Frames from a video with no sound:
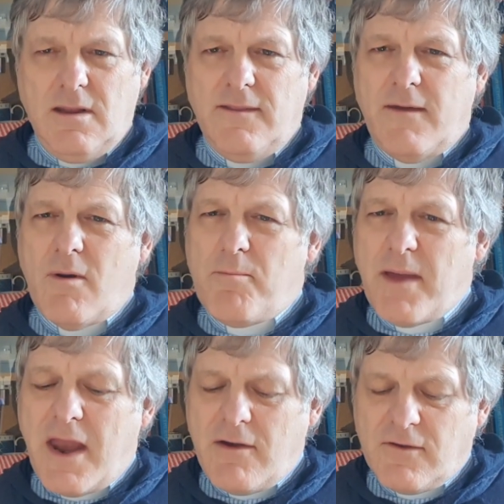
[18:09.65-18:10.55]
They were
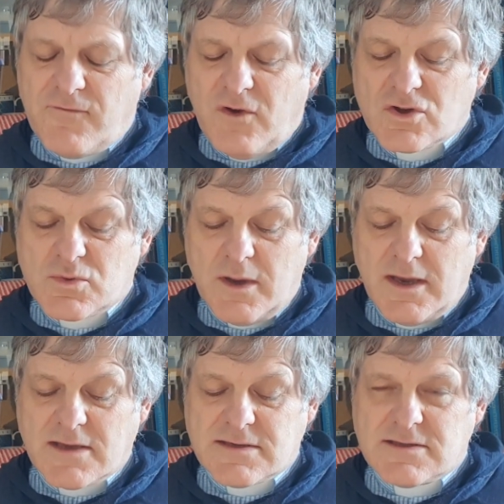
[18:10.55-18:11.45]
bearing false
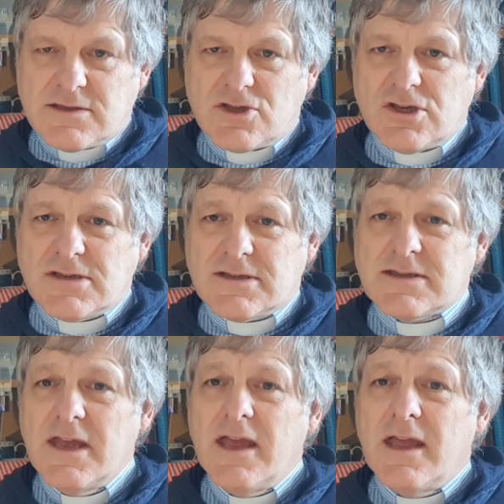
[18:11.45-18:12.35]
witness to
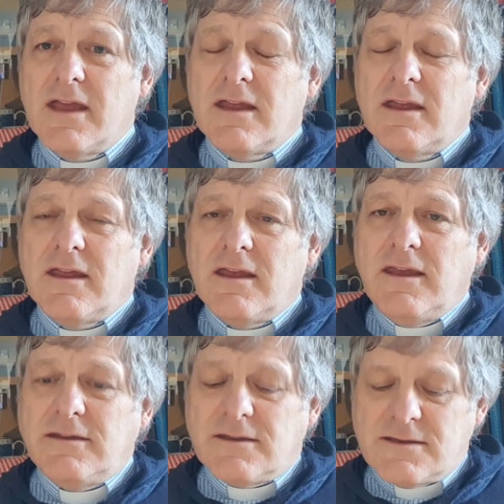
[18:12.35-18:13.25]
Jesus.
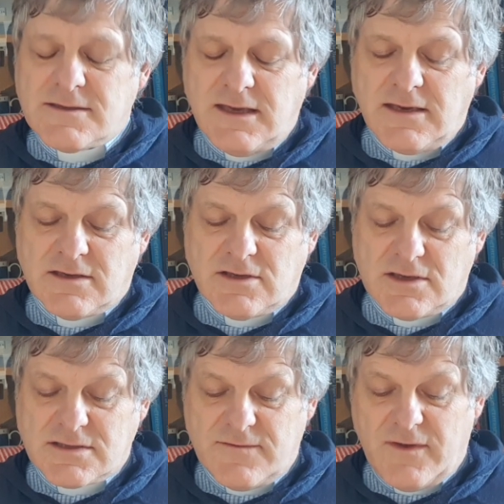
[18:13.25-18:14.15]
He didn't seek to
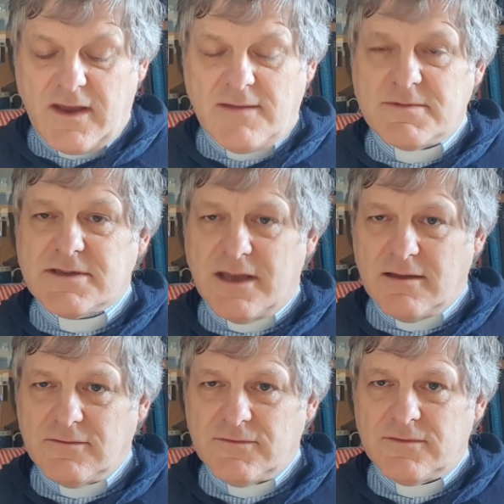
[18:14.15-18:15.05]
justify
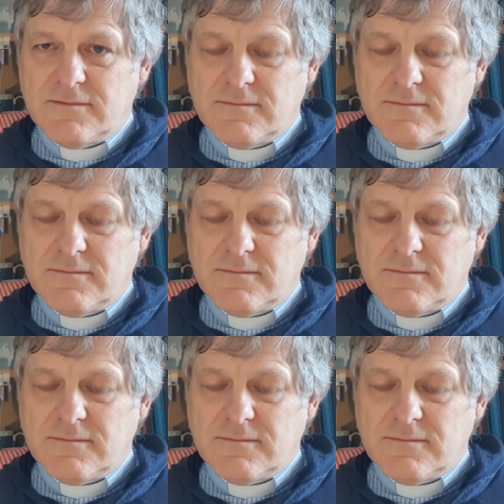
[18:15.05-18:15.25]
himself.